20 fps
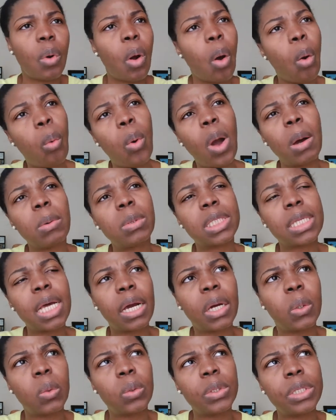what was
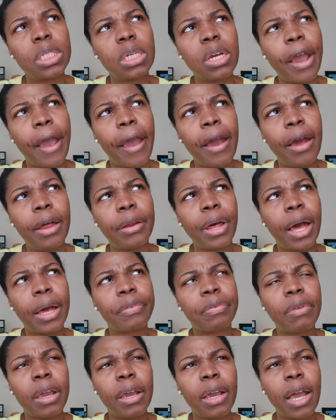I going to add? I
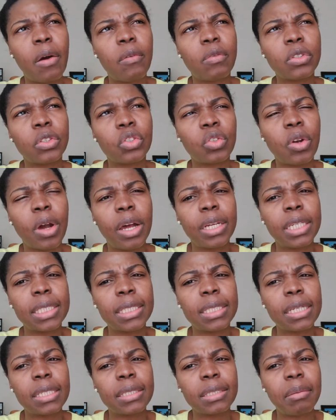think I was trying to
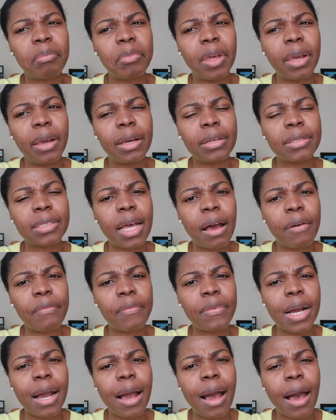say something else. I
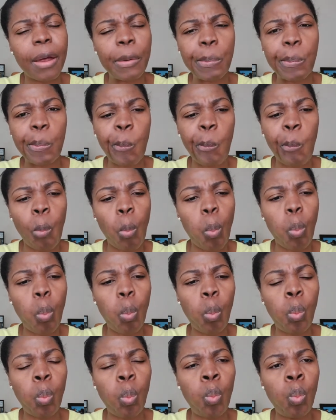forgot.
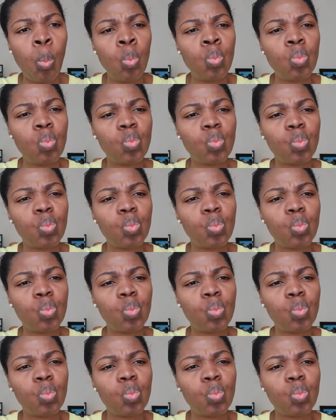Let